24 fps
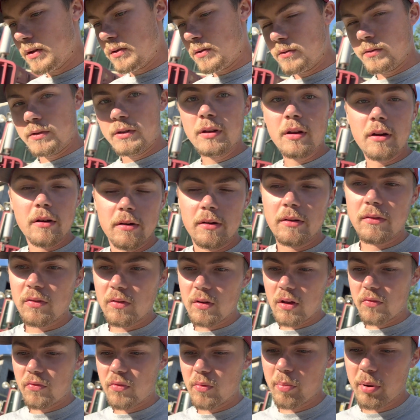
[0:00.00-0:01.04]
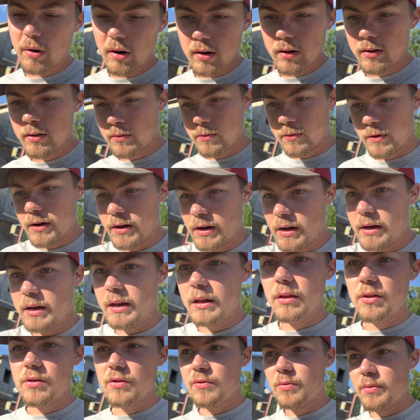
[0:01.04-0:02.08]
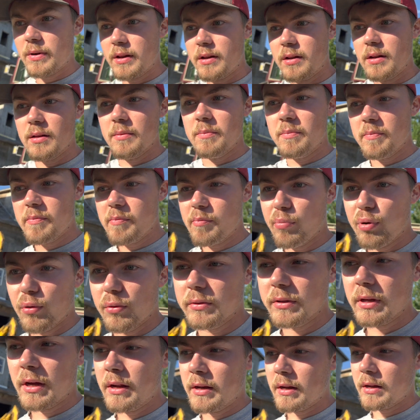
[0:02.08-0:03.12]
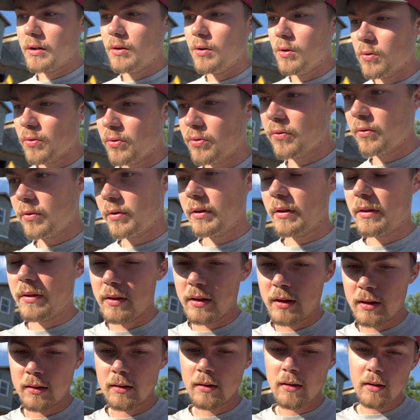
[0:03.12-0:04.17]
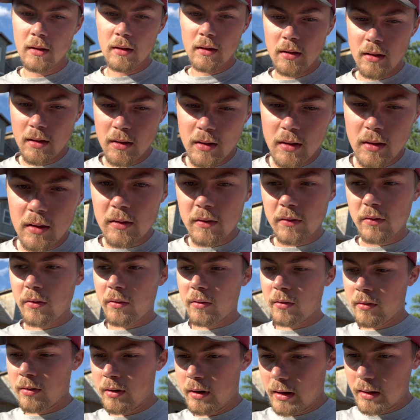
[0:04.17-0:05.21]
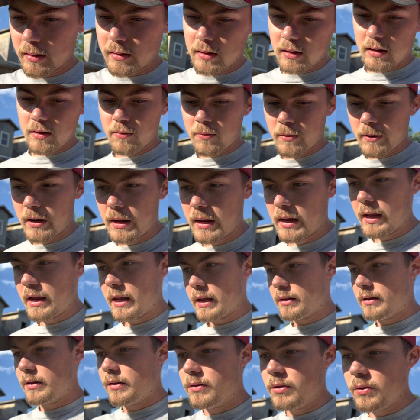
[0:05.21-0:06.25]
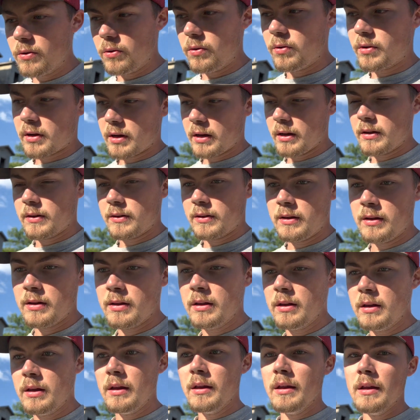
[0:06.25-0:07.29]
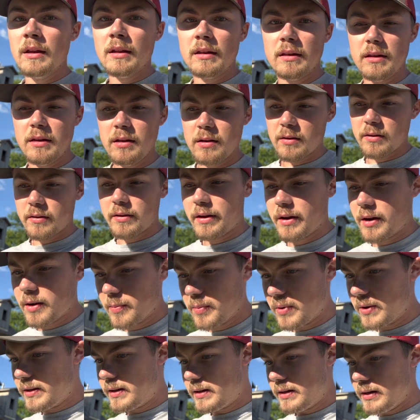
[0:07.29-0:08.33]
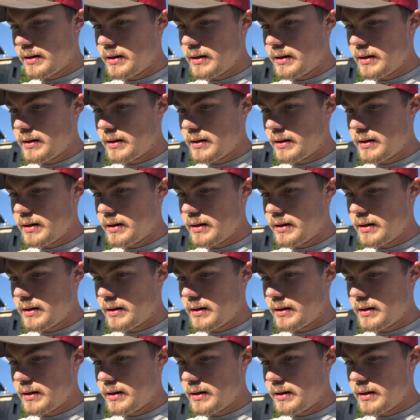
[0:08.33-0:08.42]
know, tearing stuff apart and whatnot. He just wanted to bolt on and go sort of thing. So I did what I had to do, kind of deal there. But